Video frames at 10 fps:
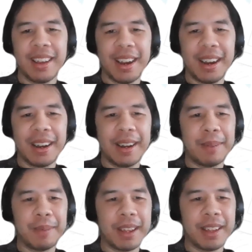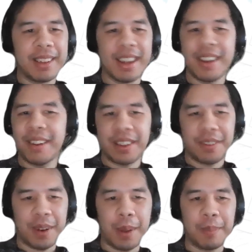And Danielle, thank you
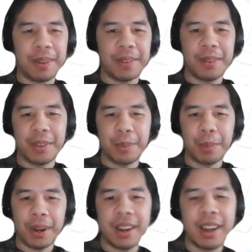for helping to support.